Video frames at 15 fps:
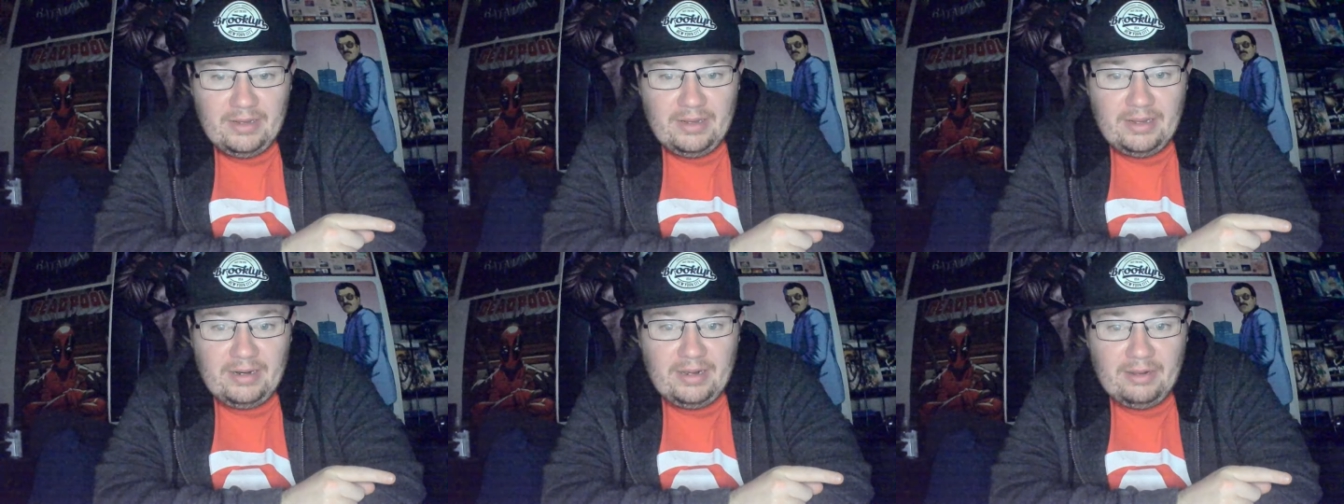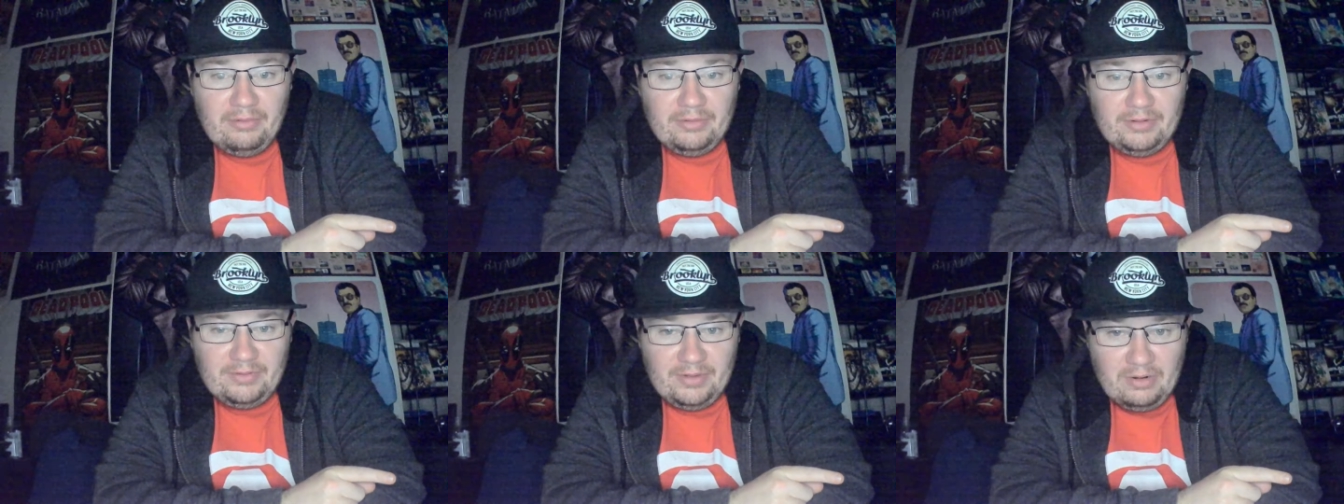in a Hell
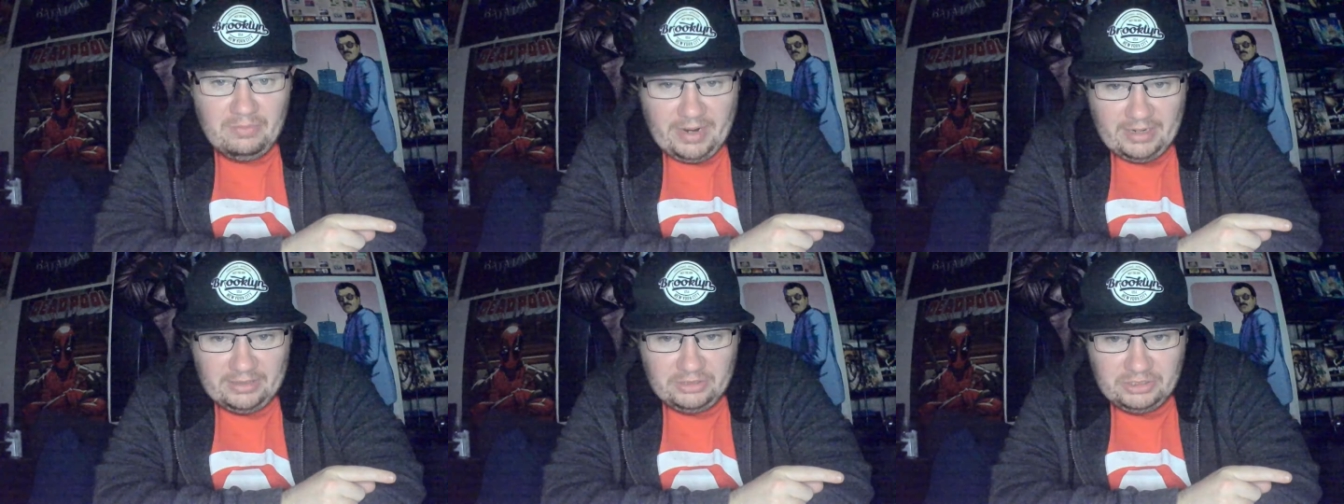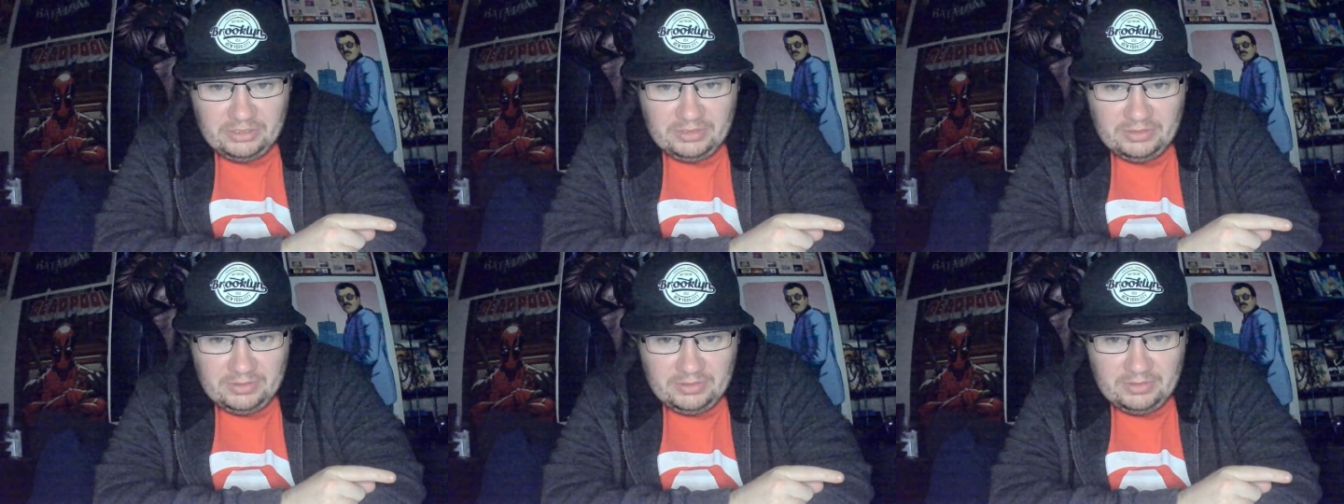in a Cell match
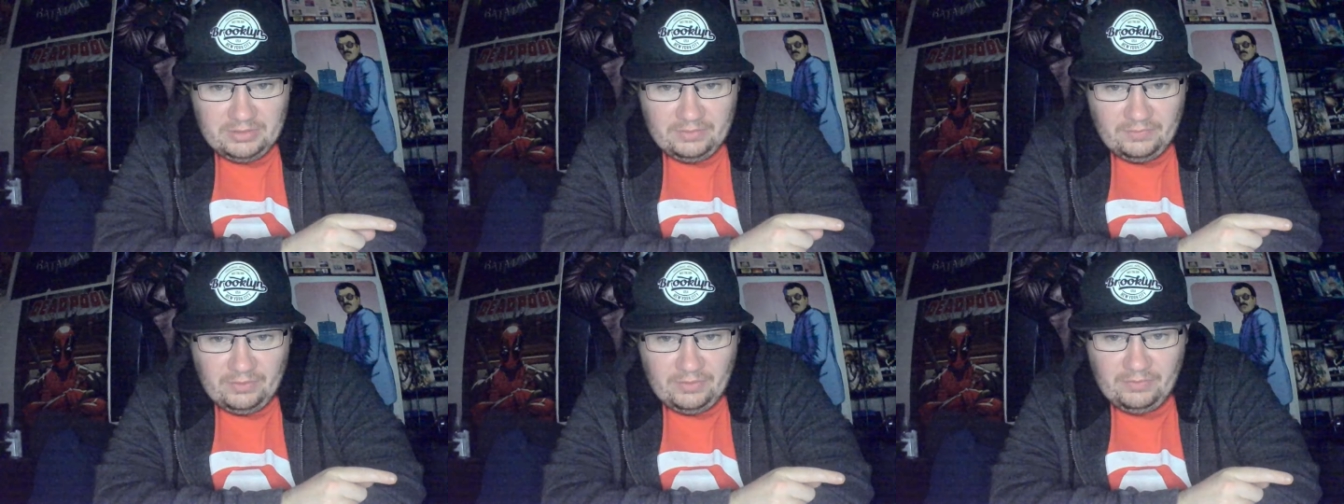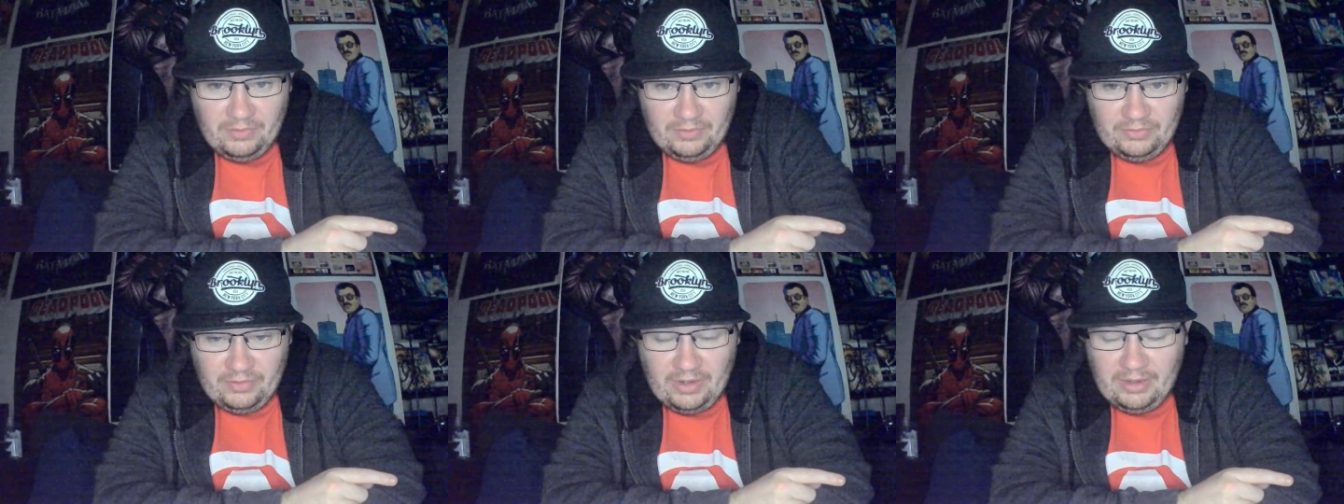for the
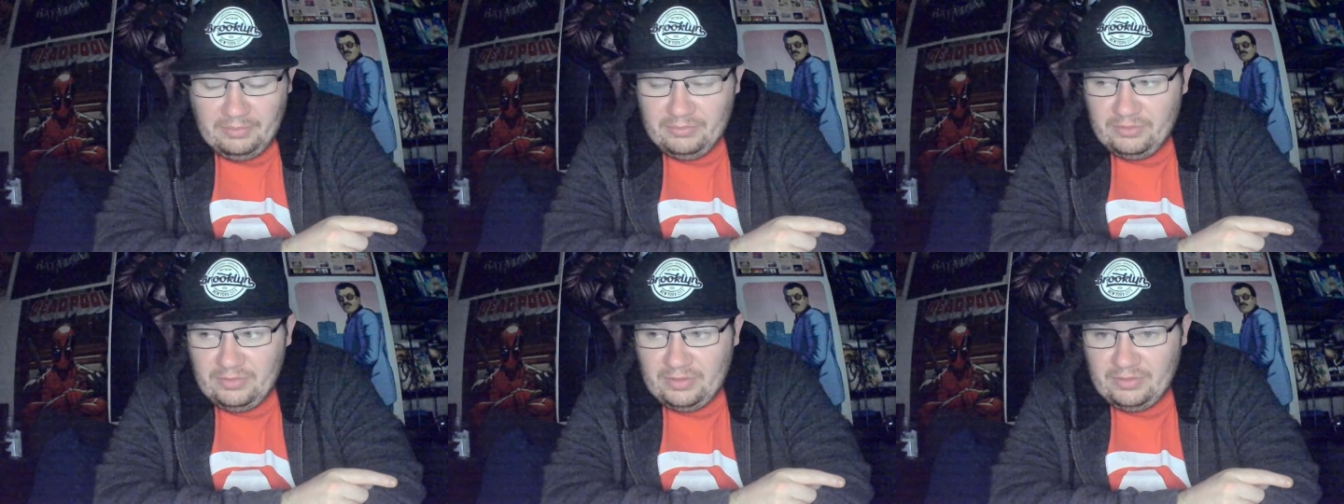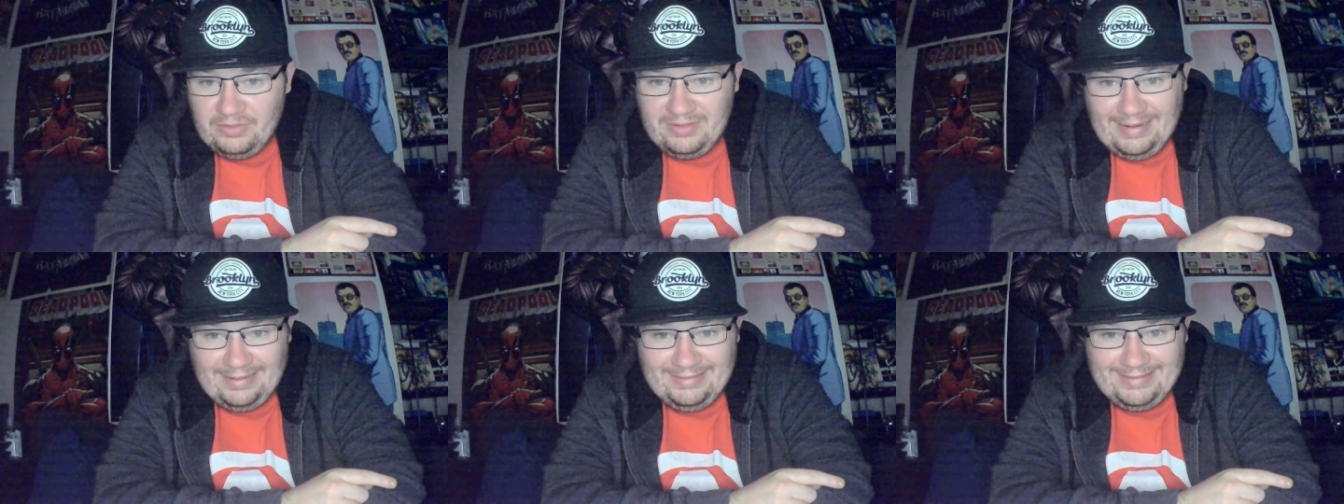first time
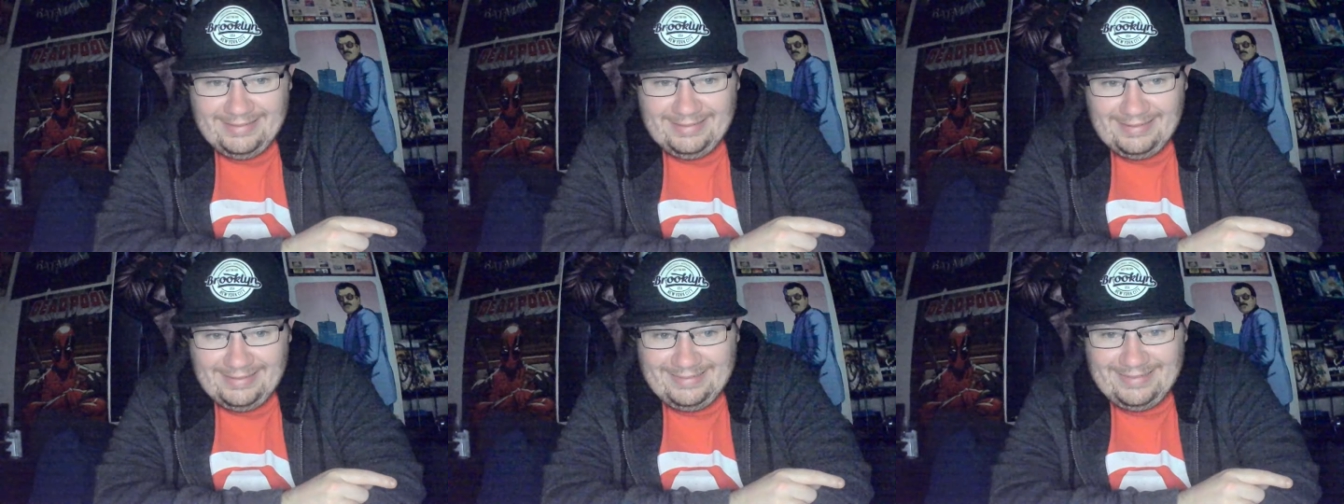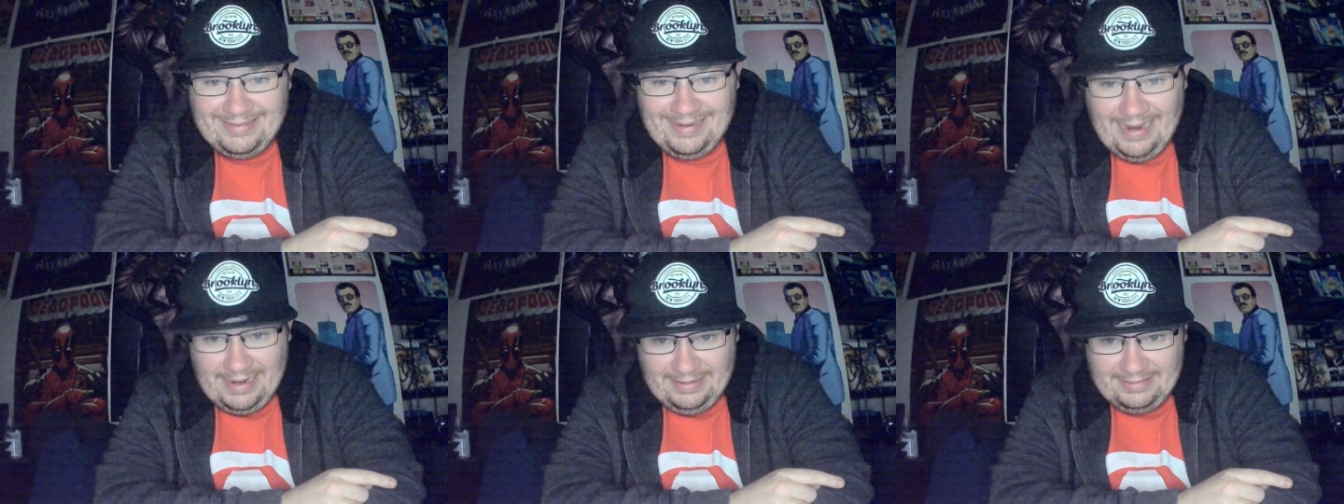since
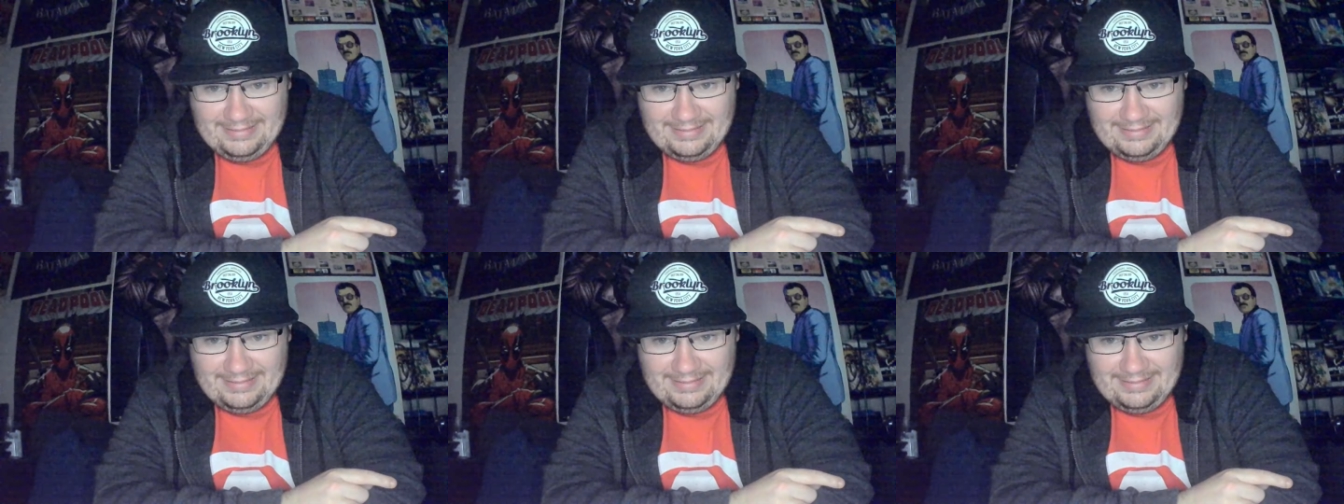1998.